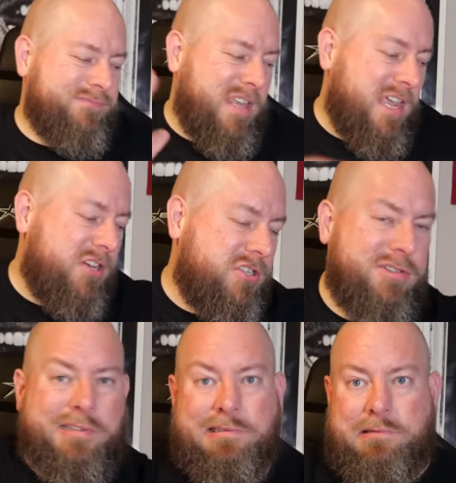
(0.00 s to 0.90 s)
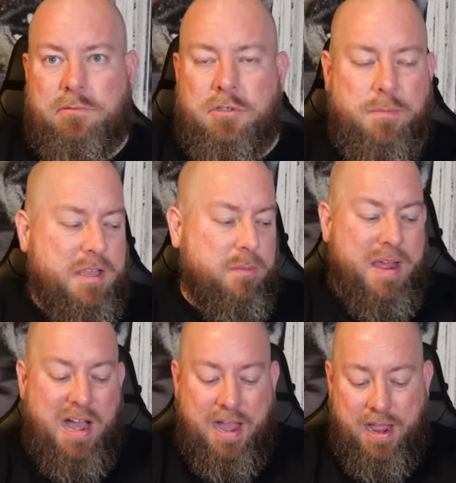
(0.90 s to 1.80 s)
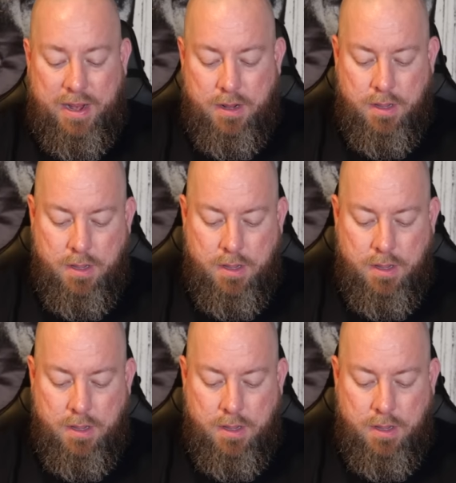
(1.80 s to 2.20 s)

ish. Could be a little bit high.